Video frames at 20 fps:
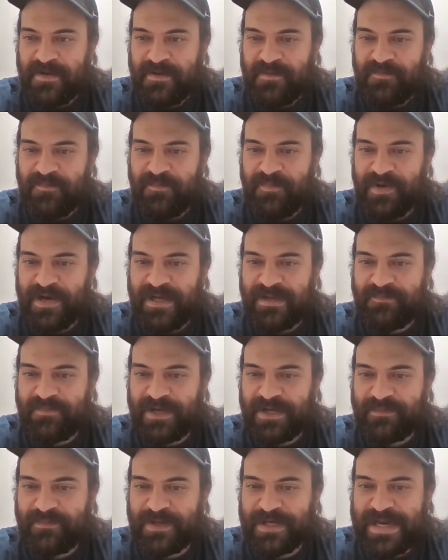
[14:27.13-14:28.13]

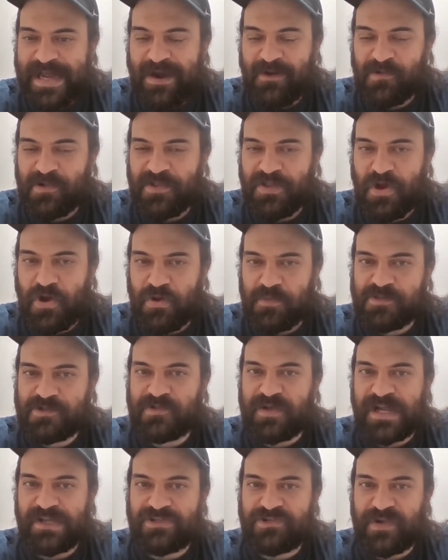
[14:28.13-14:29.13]
but now we're in the home
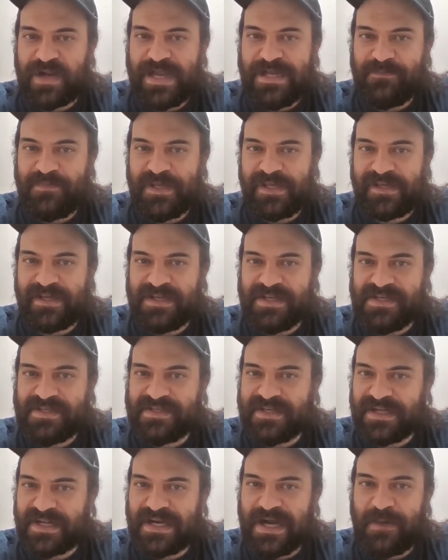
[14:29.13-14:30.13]
stretch, right?
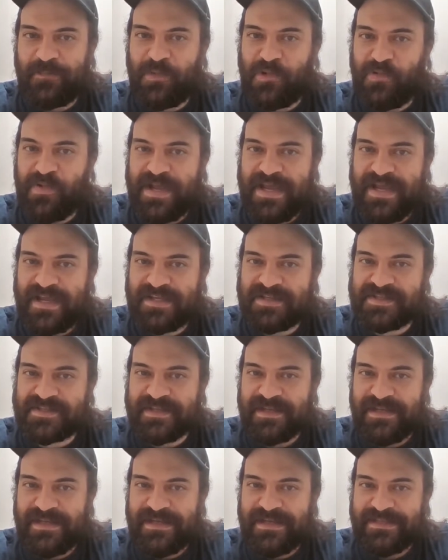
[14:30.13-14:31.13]
Because in a couple
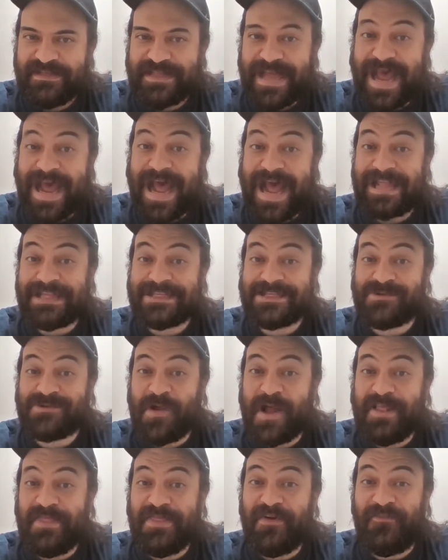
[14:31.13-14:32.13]
weeks, that's
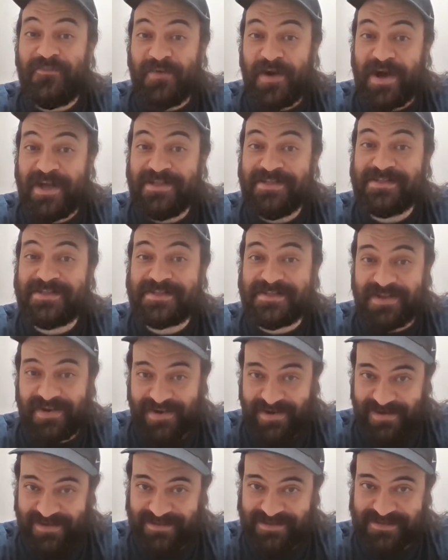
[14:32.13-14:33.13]
when the fun
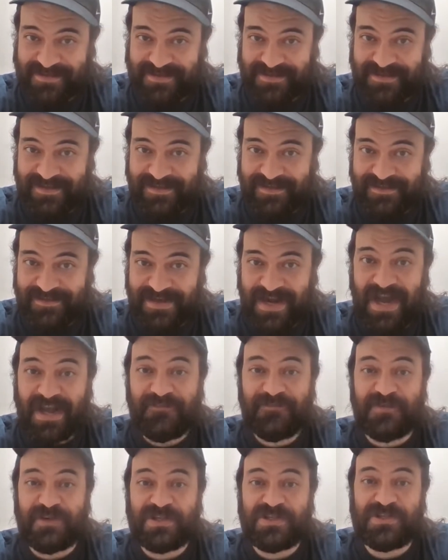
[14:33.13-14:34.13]
starts.
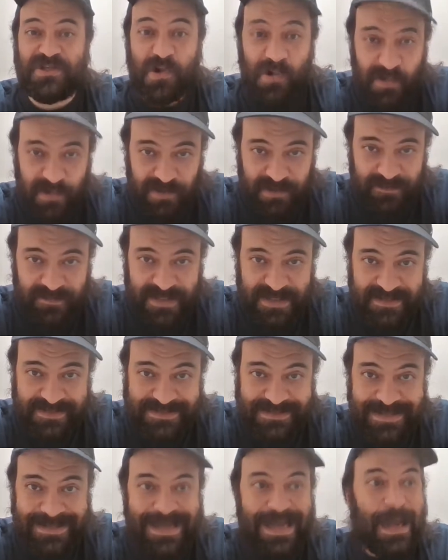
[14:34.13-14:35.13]
Conference
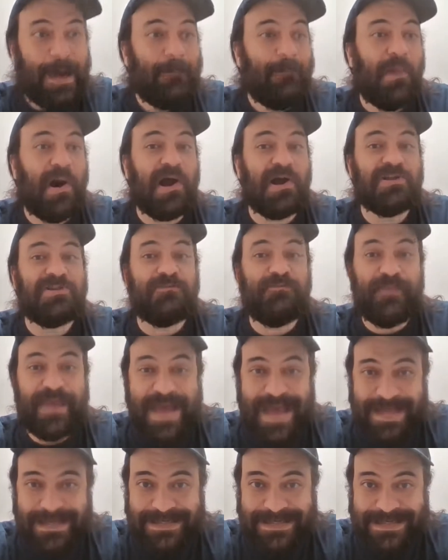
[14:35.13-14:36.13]
tournaments, March
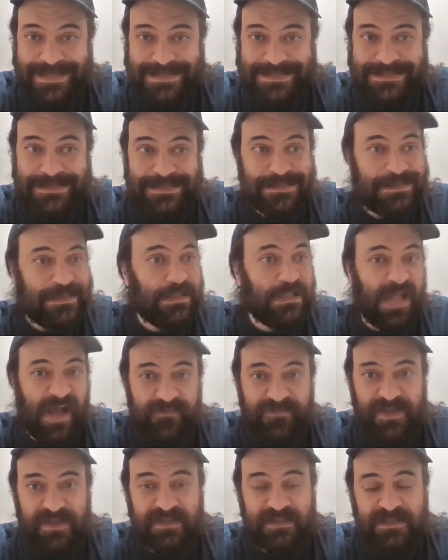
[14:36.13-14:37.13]
Madness,
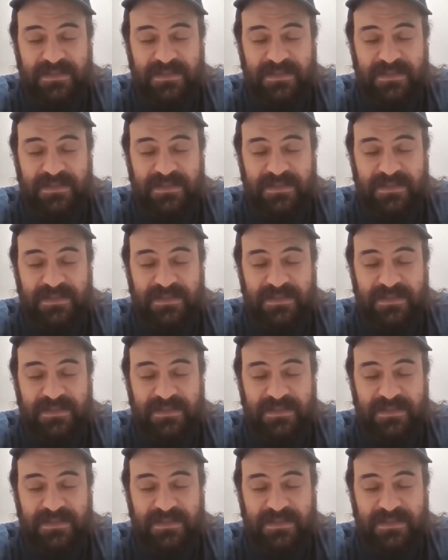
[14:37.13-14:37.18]
love it.